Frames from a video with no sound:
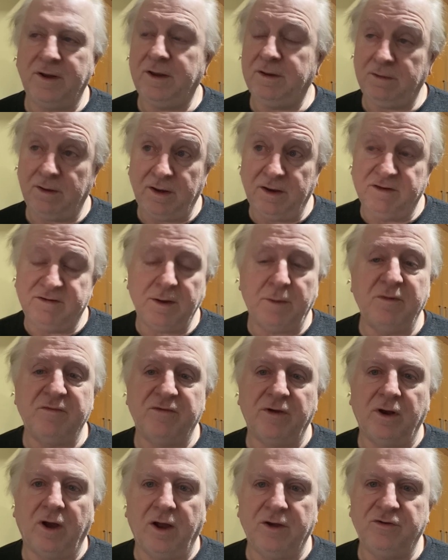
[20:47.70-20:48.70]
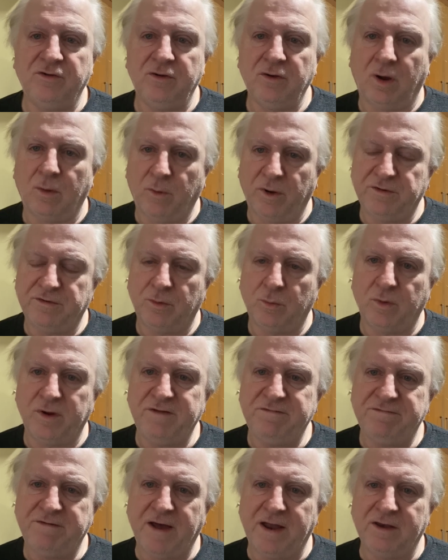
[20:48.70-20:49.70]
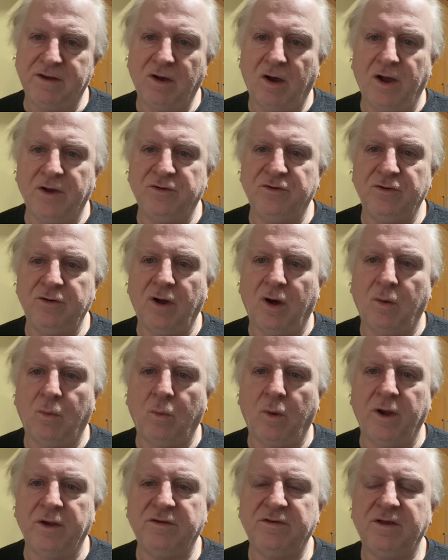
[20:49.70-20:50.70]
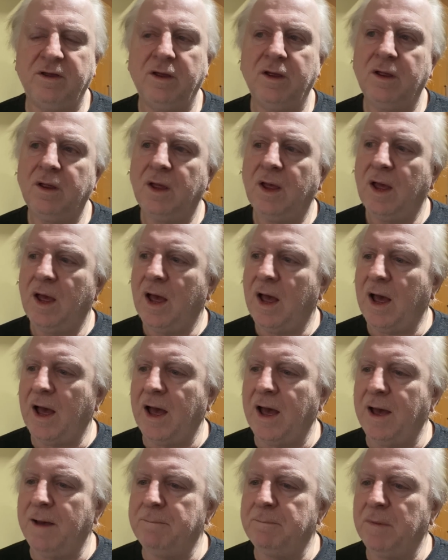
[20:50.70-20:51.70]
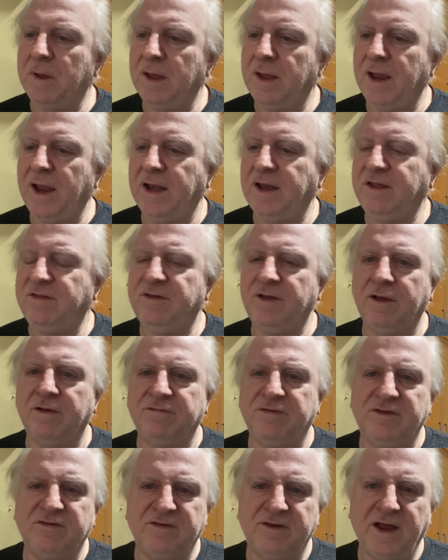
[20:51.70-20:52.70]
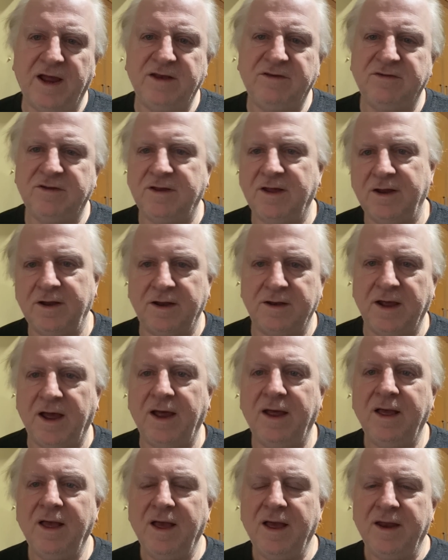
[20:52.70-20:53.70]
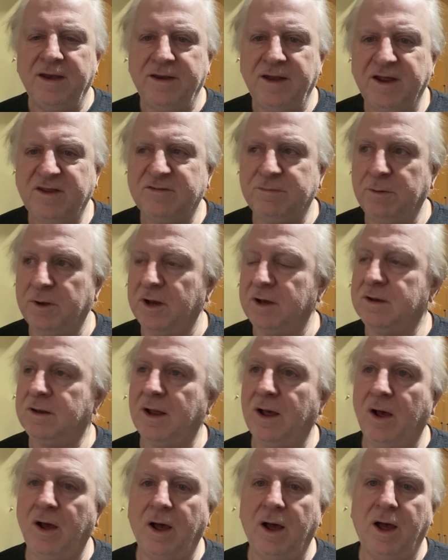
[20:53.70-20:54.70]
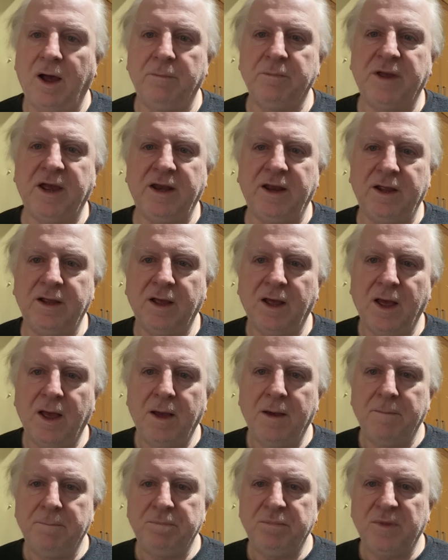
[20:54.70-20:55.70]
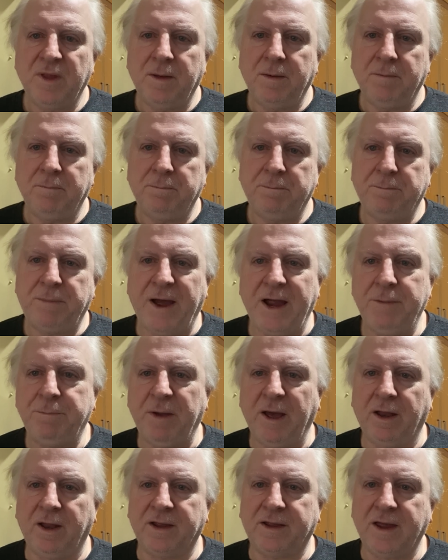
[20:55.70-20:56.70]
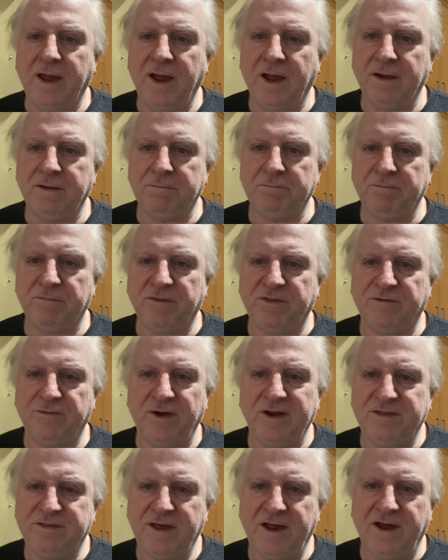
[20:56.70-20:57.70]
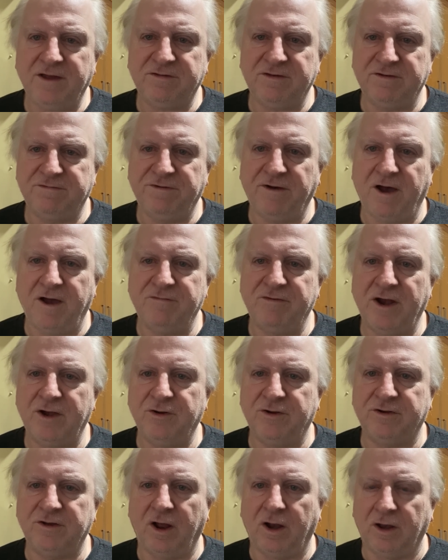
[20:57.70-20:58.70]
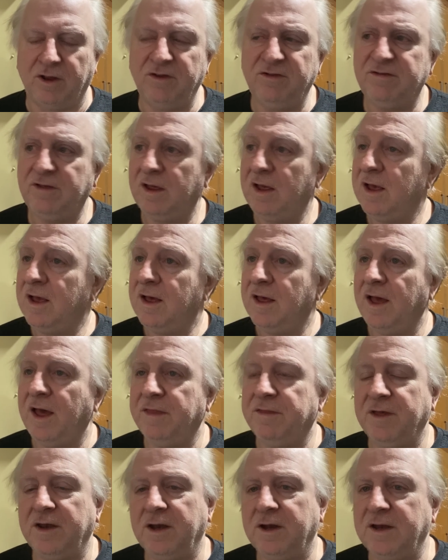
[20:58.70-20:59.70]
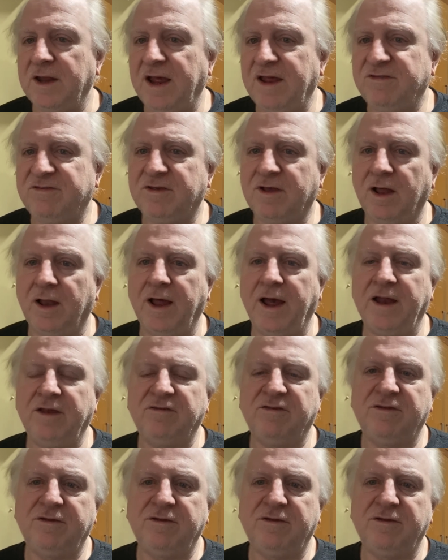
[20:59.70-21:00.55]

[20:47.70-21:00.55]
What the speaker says: in some of it, I do not want a refund. I do not want anything of this nature, Next minute, I'm getting PayPal account, $3,500, and then it escalates